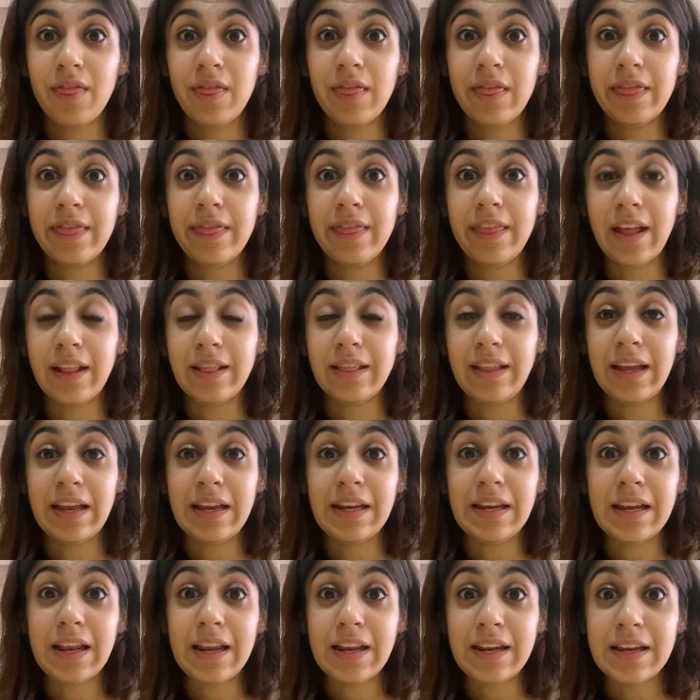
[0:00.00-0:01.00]
that
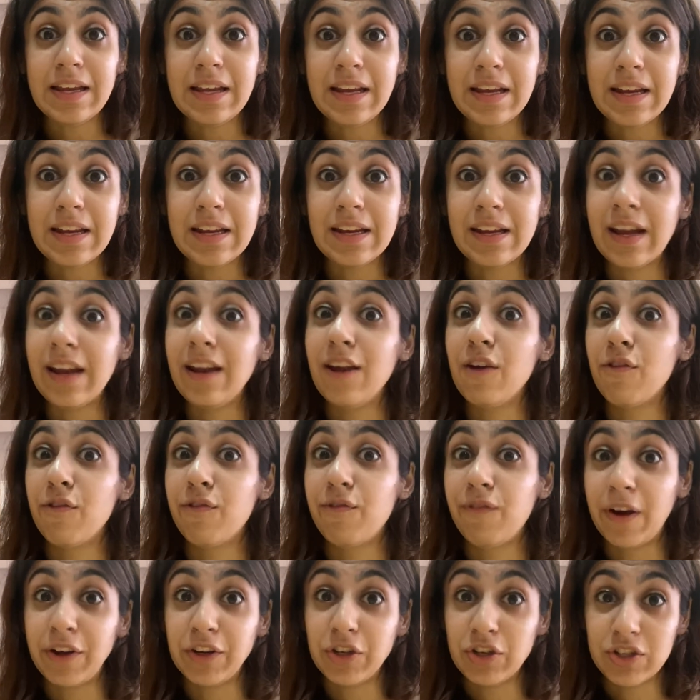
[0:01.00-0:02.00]
they need in a
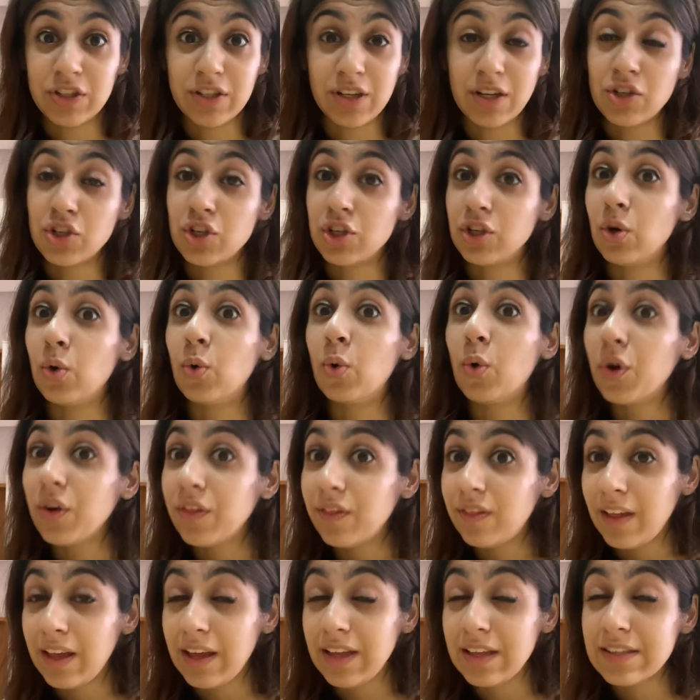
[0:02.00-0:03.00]
fire station, or
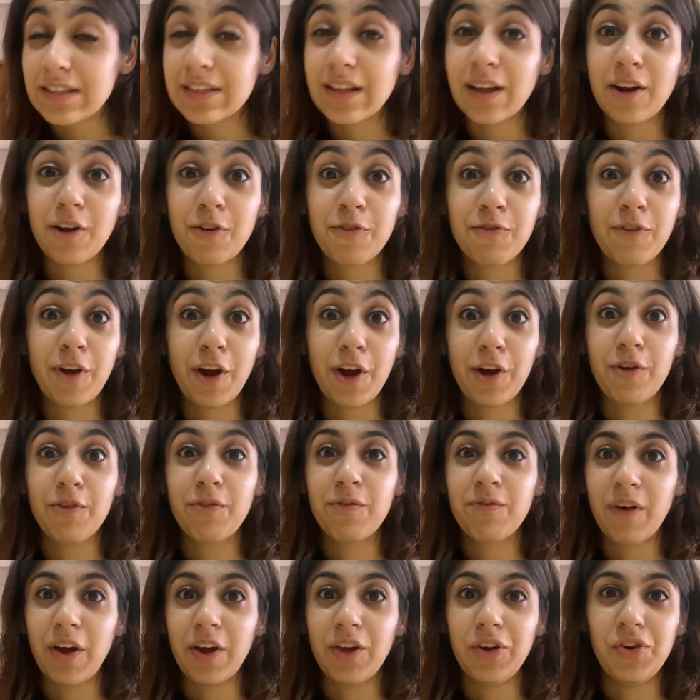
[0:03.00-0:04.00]
things that a
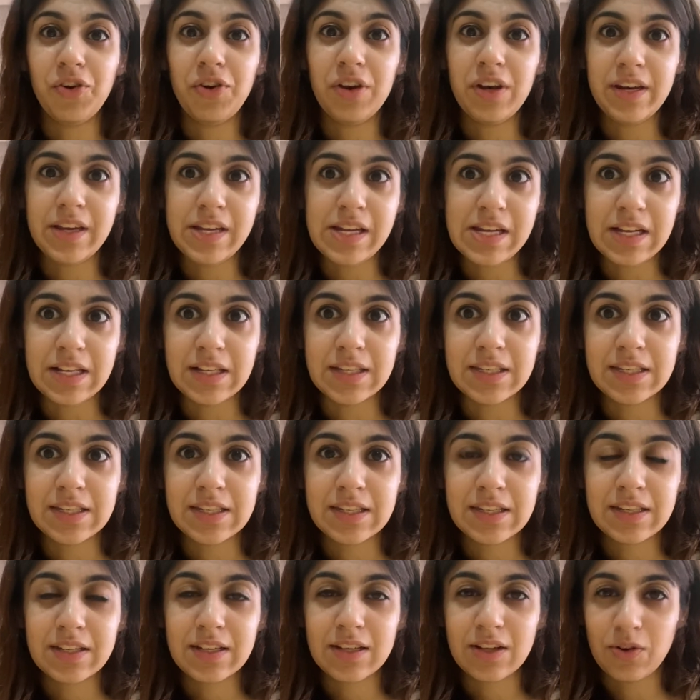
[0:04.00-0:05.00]
firefighter needs.
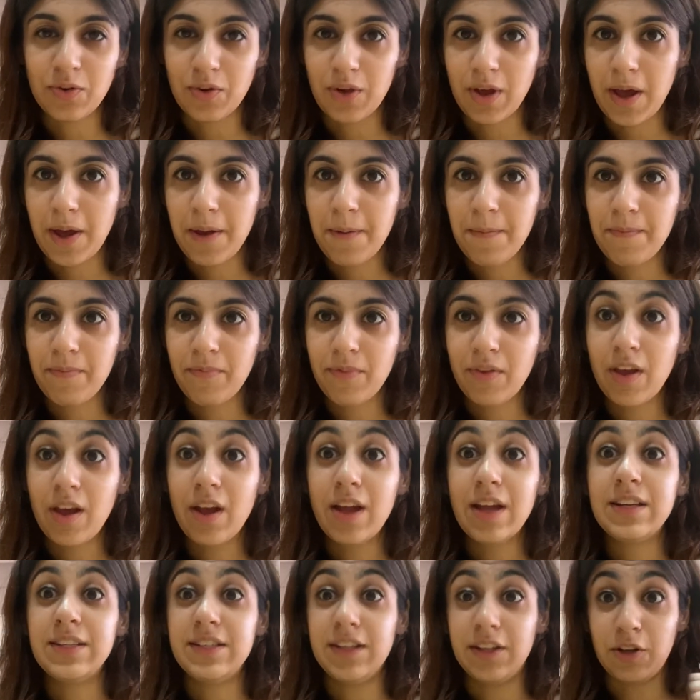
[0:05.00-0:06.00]
Okay?
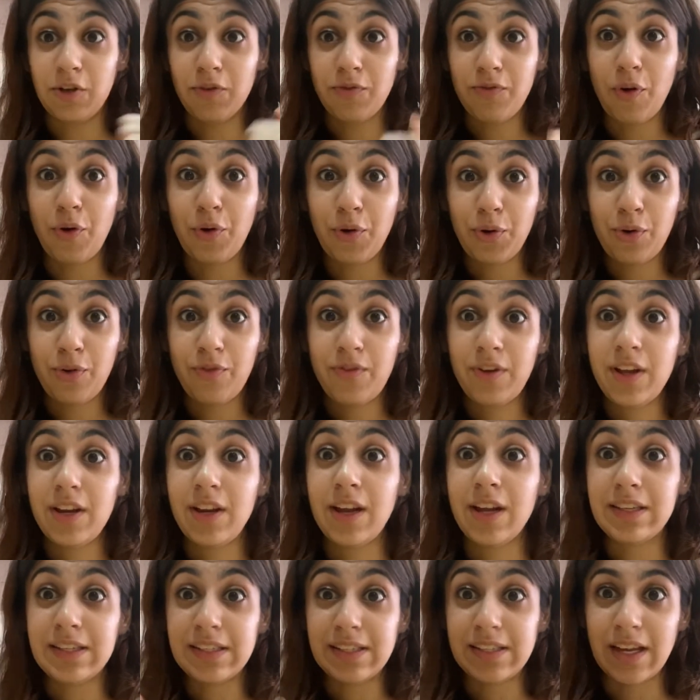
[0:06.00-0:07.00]
Take a photo of it
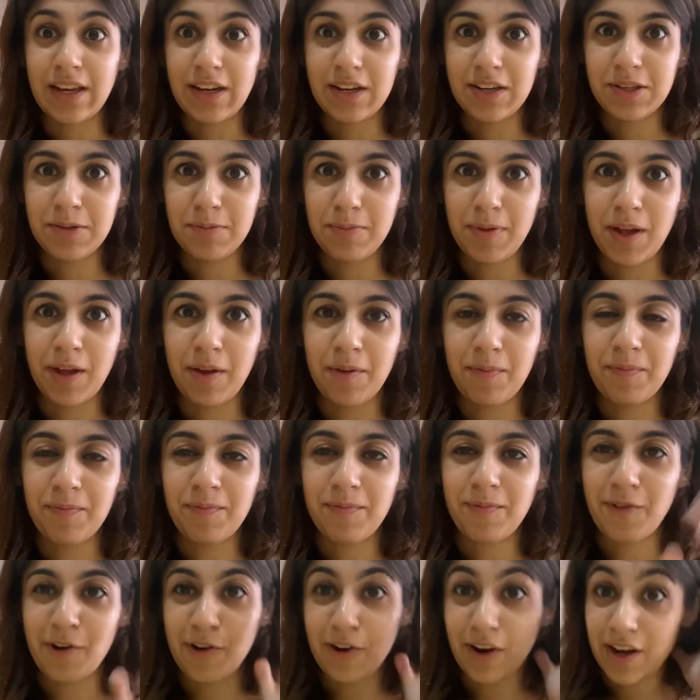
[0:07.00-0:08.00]
and send it to me.
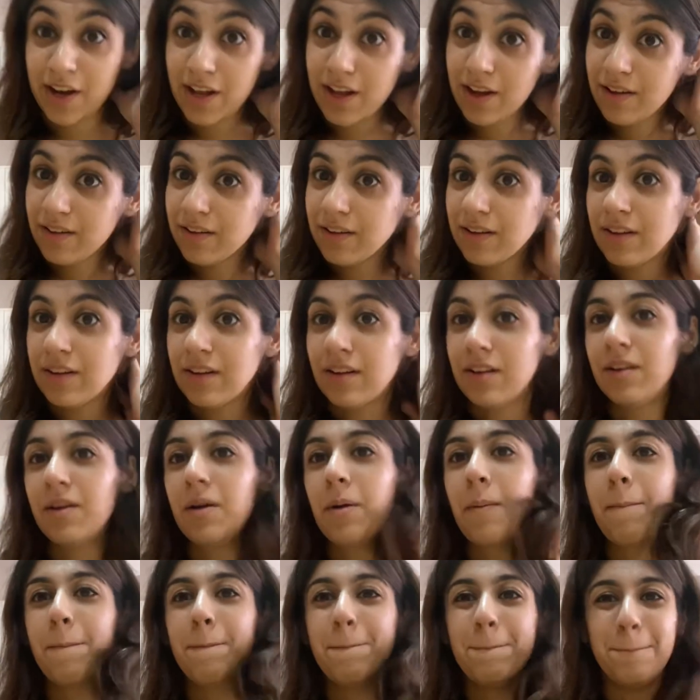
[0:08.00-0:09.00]
Alrighty?
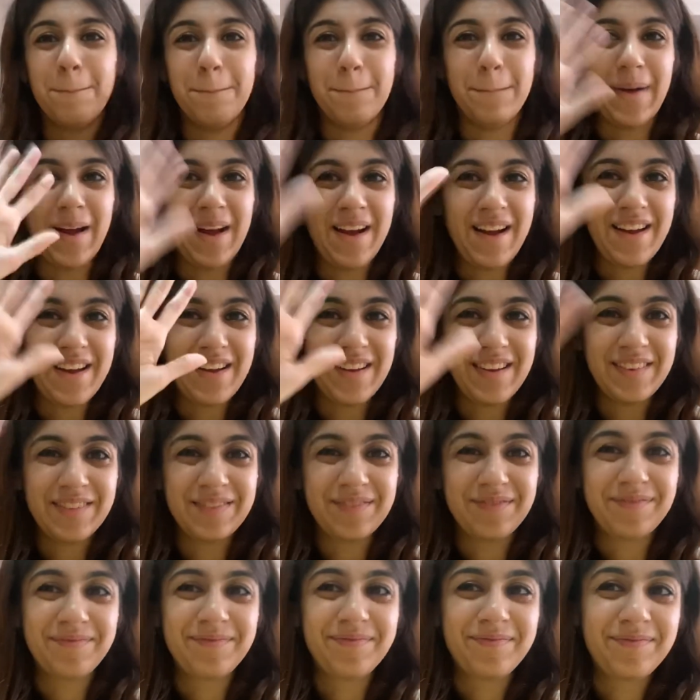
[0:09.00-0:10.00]
Bye.
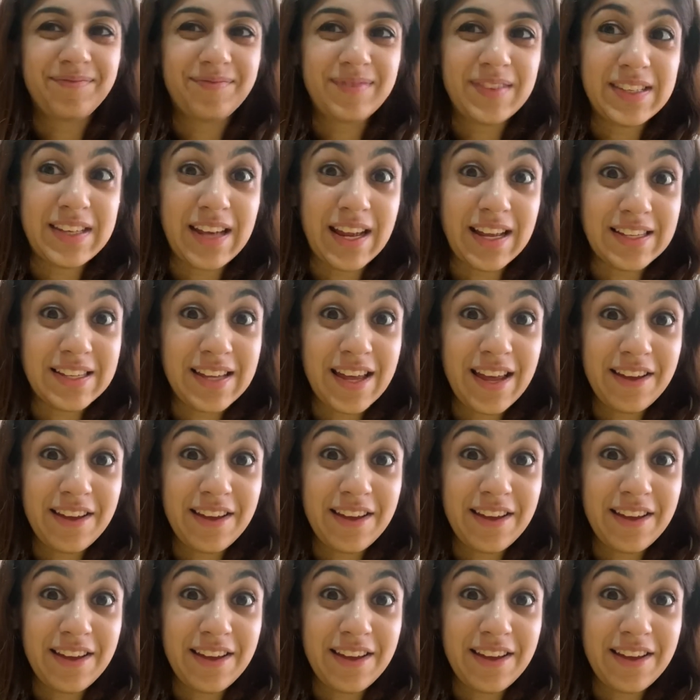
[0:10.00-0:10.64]
Stay safe.